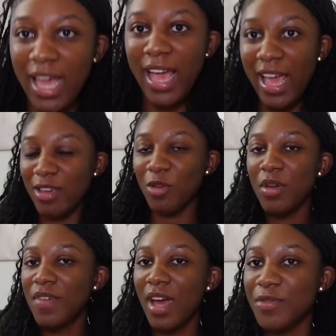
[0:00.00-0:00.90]
like you don't
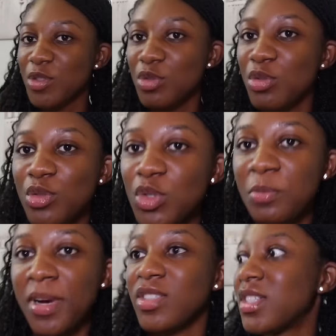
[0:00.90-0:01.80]
even have to do too
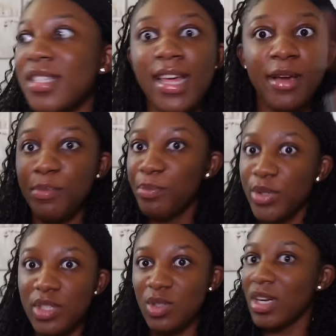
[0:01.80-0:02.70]
much you just like
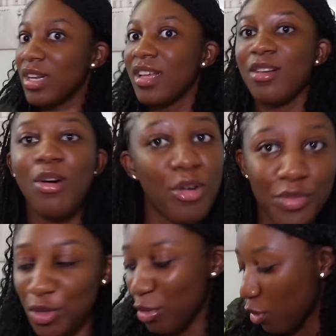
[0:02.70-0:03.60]
put it on and then
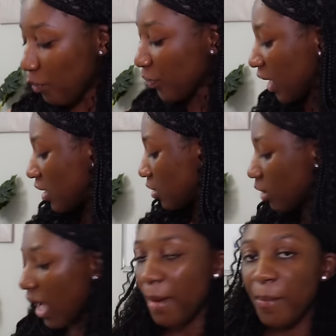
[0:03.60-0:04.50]
off you go
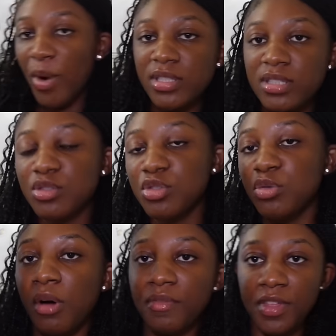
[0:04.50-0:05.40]
so i bought
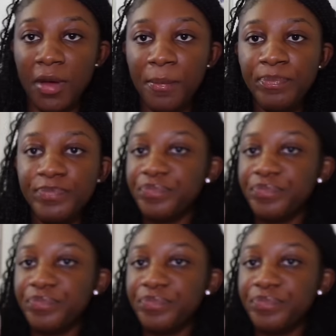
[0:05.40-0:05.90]
two of them